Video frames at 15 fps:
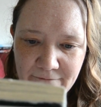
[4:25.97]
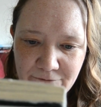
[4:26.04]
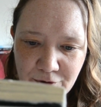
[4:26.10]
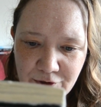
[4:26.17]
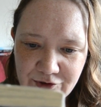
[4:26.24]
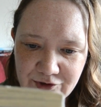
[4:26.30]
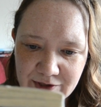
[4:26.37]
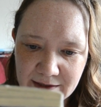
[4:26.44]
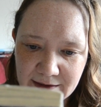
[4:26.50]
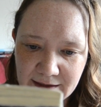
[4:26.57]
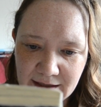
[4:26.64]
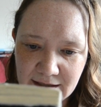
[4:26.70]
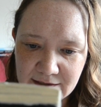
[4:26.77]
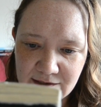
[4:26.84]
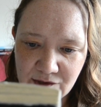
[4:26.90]

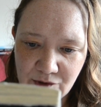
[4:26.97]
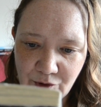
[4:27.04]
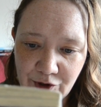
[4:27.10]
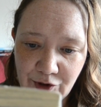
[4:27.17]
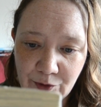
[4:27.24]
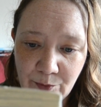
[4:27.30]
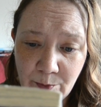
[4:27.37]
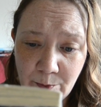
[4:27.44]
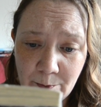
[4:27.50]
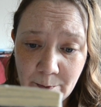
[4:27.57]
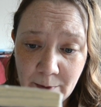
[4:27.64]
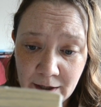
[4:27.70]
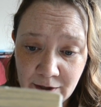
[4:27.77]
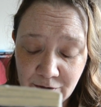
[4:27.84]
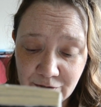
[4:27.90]
Fortunately, his loyal
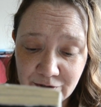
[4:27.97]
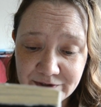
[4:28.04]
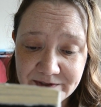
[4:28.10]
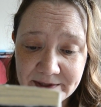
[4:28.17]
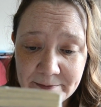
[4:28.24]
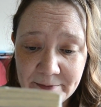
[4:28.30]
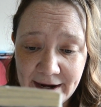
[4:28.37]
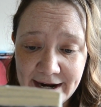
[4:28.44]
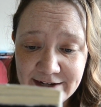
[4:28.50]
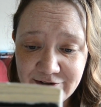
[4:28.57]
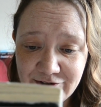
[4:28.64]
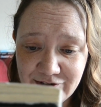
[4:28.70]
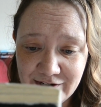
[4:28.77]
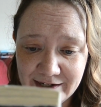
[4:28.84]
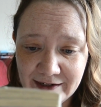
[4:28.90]
butler,
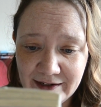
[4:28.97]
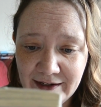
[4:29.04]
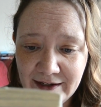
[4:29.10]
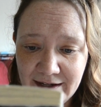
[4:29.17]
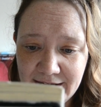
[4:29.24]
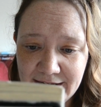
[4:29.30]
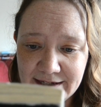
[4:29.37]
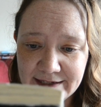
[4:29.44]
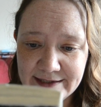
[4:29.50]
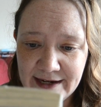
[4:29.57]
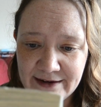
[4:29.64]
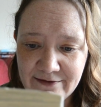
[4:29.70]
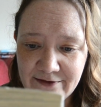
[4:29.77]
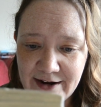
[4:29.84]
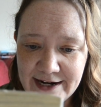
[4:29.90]
Sebastian, is
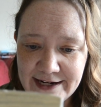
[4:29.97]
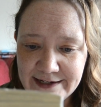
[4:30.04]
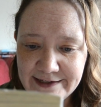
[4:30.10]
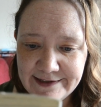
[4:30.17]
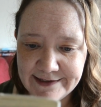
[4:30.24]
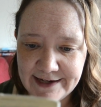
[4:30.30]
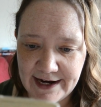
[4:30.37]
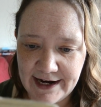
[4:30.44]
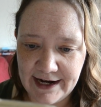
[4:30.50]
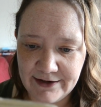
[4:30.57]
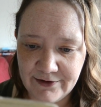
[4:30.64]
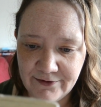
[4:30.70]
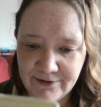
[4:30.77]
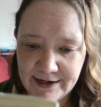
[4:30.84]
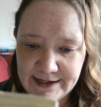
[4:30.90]
ever at his
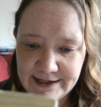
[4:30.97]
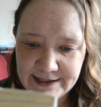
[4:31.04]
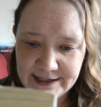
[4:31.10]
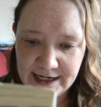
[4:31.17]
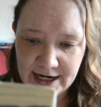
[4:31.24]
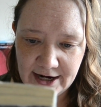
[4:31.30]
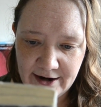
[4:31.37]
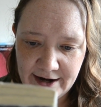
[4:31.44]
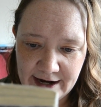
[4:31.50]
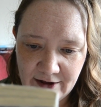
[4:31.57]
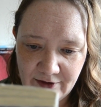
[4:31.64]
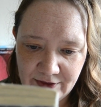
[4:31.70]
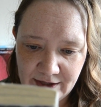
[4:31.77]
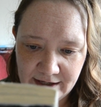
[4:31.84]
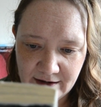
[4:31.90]
side, ready to carry
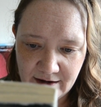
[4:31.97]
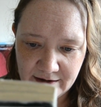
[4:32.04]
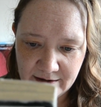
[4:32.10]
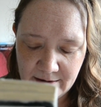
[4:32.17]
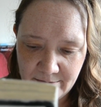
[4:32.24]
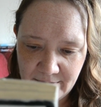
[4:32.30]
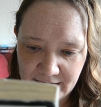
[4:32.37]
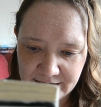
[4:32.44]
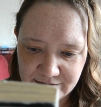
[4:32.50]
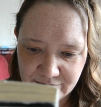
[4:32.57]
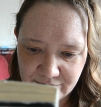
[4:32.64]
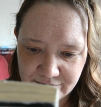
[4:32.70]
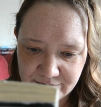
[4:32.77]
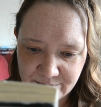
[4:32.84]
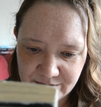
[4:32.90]
out the young
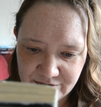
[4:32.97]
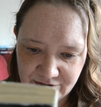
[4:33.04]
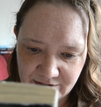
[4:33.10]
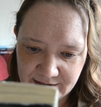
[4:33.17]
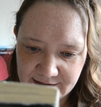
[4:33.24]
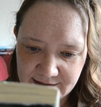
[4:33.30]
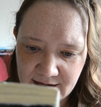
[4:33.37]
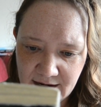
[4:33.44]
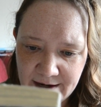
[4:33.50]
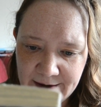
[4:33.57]
master's wishes.